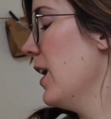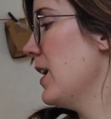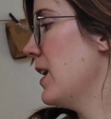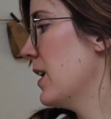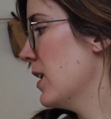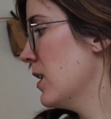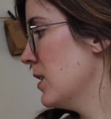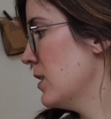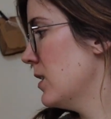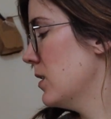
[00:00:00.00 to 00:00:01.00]

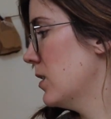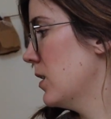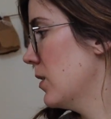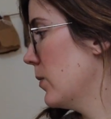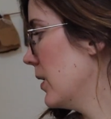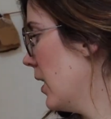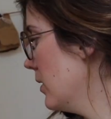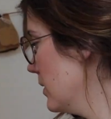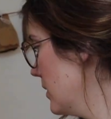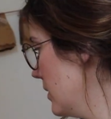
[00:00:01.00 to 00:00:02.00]
And what
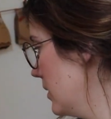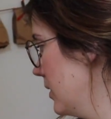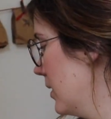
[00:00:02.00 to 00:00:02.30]
else?